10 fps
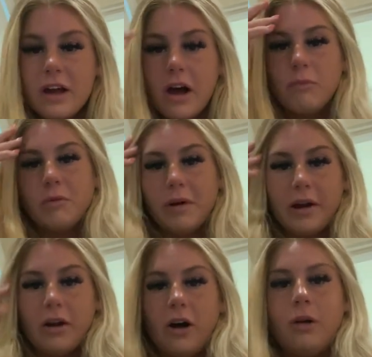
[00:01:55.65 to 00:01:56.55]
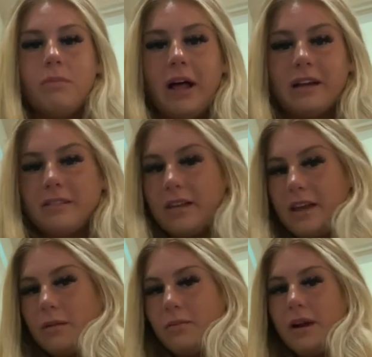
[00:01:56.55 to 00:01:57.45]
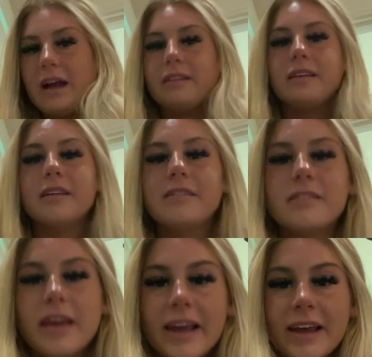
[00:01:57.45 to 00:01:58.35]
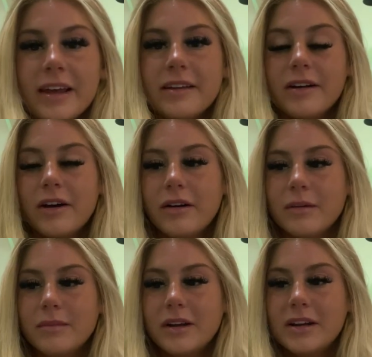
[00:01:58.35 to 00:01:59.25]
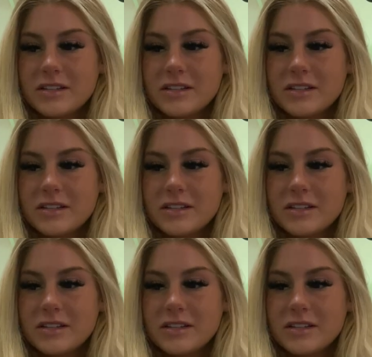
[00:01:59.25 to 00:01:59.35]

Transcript: I'm wearing all black today to practice, and um,